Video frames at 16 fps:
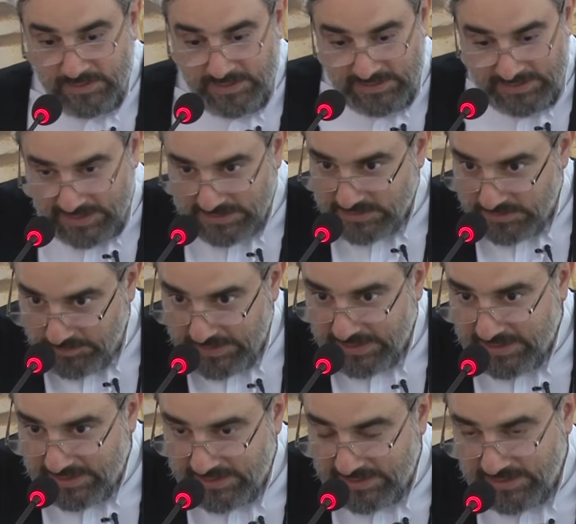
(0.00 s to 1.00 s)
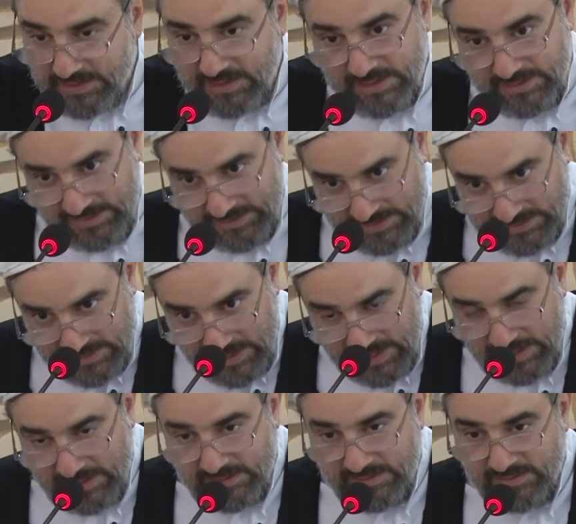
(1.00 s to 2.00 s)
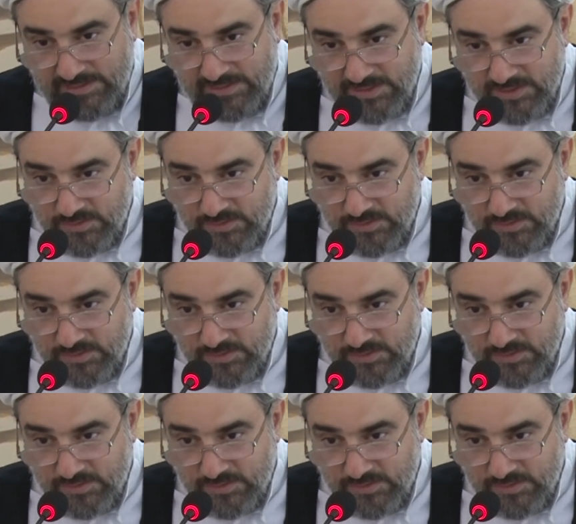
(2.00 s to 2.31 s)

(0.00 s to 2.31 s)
It has a beginning and it has an end.